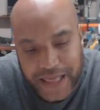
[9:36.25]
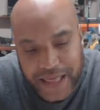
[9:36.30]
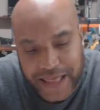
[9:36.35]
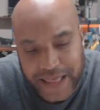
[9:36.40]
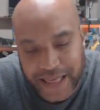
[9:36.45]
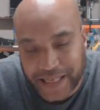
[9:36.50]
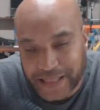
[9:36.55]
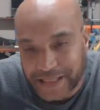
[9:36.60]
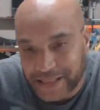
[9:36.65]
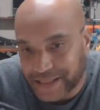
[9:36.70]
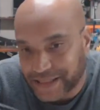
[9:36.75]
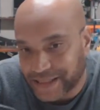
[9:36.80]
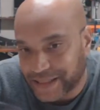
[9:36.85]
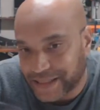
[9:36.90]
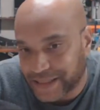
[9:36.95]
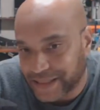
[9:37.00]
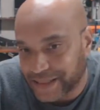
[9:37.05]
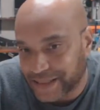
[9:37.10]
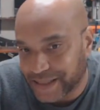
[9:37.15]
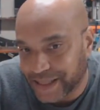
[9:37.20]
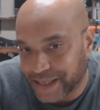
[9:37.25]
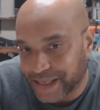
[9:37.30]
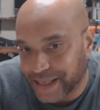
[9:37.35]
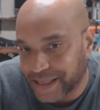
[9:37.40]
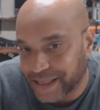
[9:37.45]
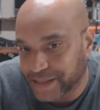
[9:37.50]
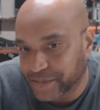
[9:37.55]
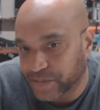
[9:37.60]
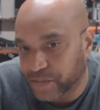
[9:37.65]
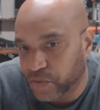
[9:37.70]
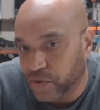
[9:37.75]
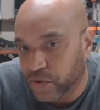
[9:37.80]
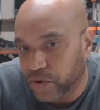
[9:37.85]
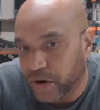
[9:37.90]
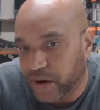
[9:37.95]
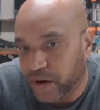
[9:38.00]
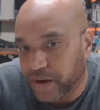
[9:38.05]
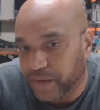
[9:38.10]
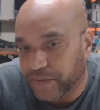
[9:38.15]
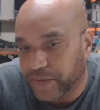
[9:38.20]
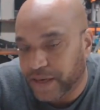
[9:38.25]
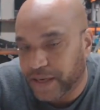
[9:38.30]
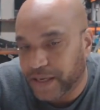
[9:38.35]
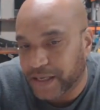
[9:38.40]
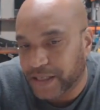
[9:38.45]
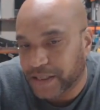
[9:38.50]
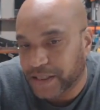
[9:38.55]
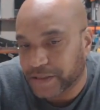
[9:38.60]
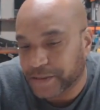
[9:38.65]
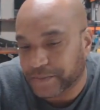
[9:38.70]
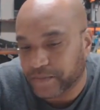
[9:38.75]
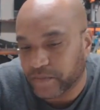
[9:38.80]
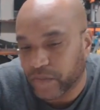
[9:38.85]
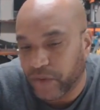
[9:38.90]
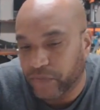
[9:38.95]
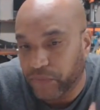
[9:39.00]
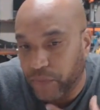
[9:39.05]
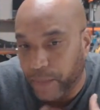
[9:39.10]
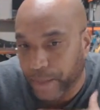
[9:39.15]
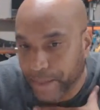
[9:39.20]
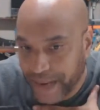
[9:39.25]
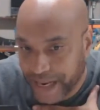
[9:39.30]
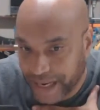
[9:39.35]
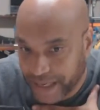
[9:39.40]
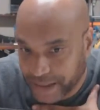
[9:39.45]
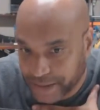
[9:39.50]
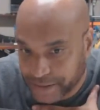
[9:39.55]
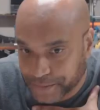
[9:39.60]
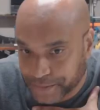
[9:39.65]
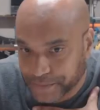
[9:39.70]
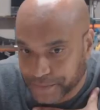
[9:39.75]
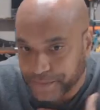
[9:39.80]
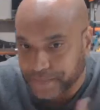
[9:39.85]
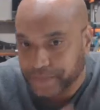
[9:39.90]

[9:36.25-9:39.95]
This is more of a, for me,